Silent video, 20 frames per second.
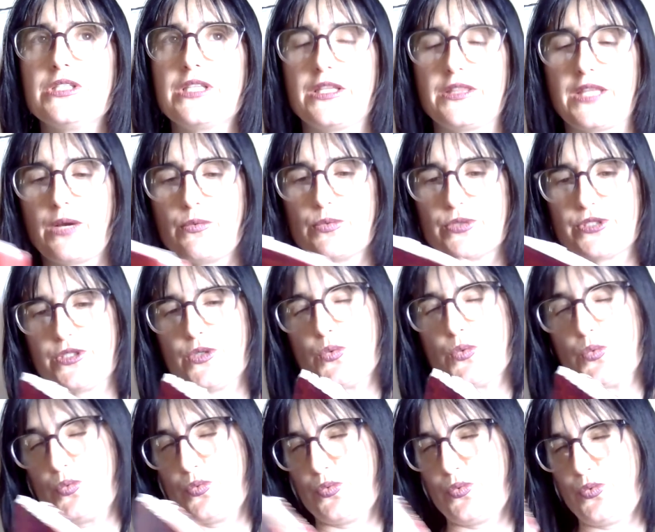That was
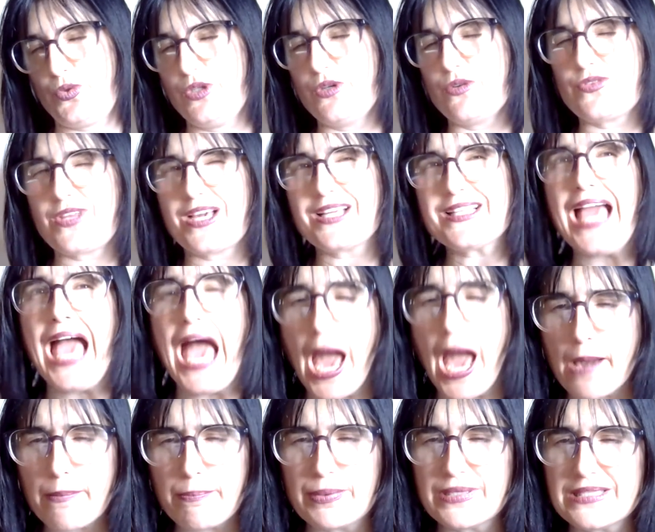that
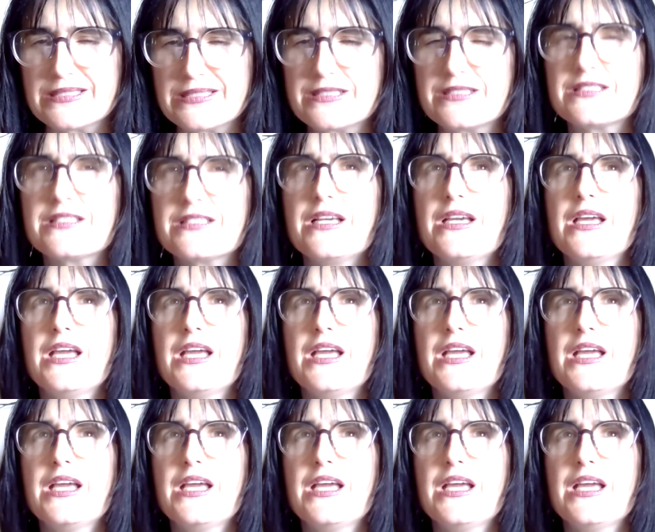happens